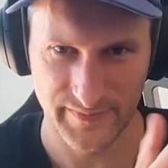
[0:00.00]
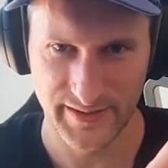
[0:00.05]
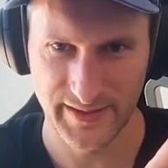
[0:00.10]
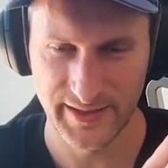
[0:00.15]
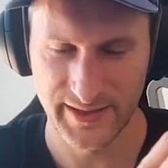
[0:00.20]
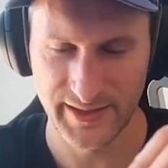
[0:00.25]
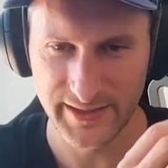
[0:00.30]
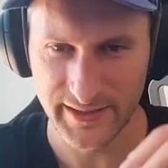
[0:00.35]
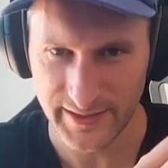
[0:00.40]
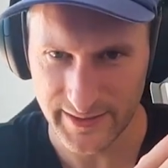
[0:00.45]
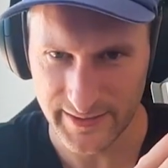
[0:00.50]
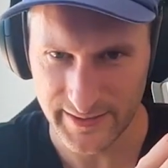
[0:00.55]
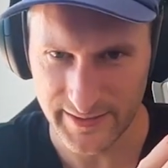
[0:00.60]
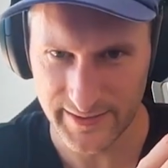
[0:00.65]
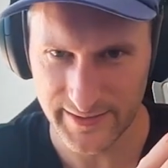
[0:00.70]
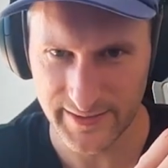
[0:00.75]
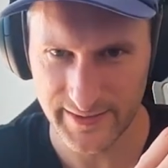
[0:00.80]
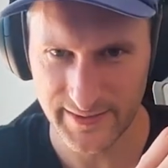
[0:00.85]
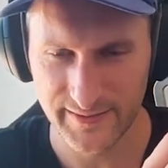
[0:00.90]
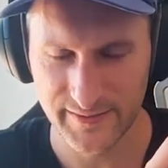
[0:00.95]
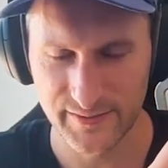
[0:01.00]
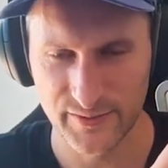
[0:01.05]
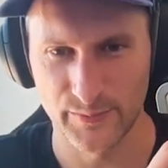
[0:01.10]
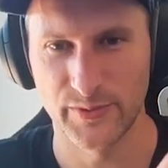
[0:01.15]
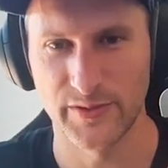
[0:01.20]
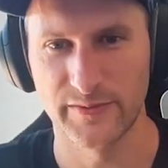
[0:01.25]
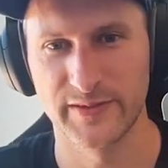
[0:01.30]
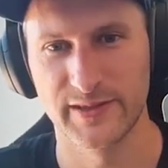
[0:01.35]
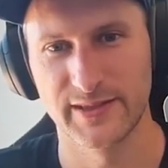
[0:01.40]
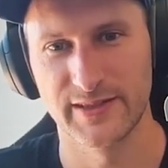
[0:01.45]
keys, the
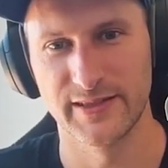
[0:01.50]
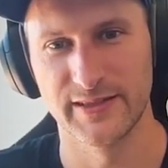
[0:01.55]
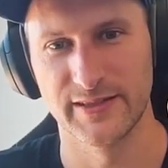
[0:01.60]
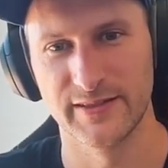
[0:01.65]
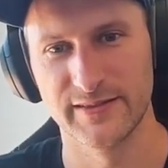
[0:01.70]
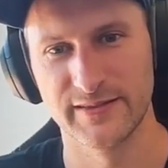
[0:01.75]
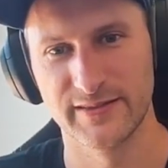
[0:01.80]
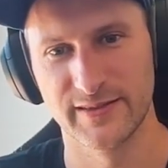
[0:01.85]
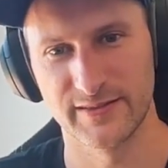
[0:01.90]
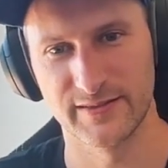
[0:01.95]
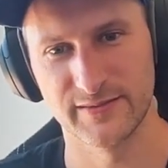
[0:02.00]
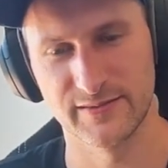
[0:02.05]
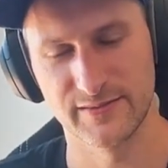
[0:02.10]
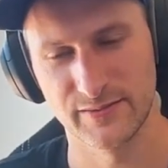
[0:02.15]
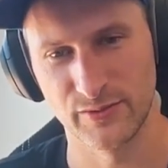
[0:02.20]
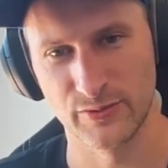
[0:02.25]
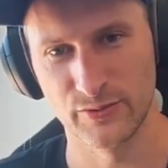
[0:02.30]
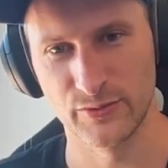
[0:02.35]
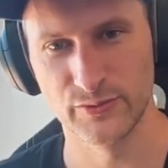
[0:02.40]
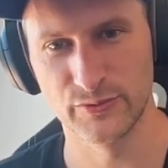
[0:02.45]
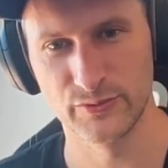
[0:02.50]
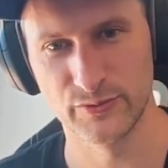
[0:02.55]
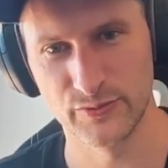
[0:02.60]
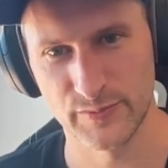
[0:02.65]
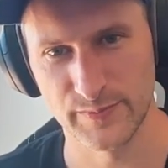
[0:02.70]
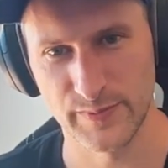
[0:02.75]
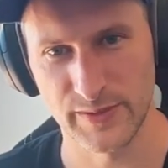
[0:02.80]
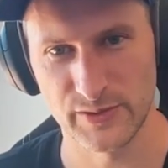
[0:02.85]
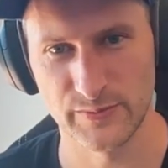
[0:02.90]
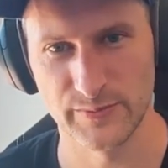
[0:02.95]
private keys that allow you to
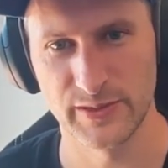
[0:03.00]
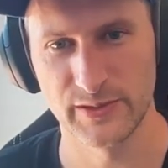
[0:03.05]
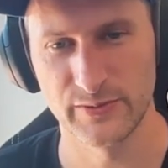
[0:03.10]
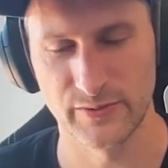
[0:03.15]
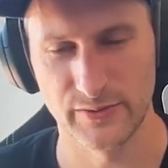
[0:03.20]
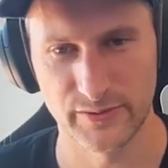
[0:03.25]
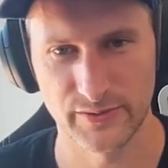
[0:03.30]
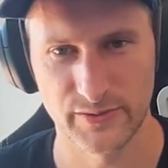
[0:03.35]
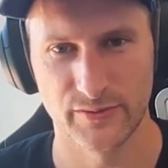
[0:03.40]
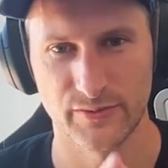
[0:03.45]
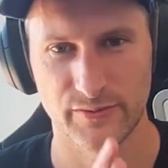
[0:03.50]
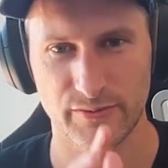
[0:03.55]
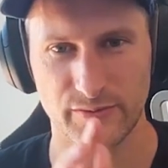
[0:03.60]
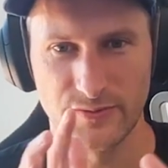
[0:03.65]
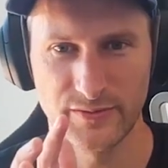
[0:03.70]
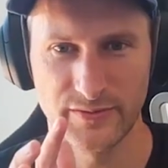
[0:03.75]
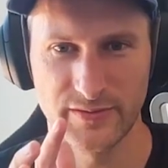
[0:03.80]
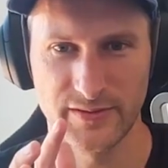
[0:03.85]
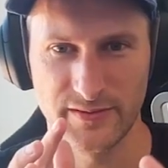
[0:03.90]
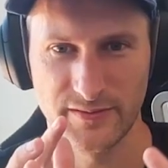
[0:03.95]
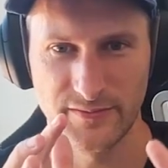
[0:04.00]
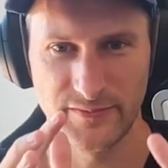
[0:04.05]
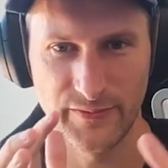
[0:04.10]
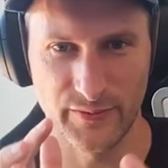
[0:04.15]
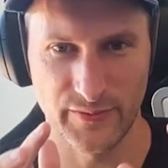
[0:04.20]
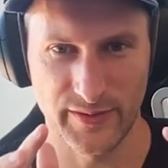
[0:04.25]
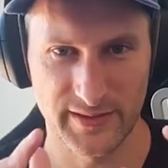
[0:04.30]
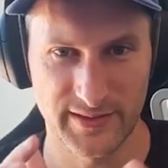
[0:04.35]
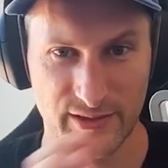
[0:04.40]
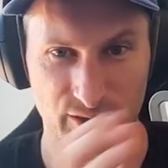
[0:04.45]
spend the Bitcoin. So
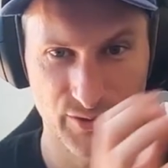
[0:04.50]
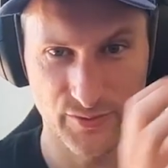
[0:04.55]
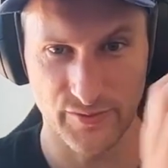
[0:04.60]
for assets, you have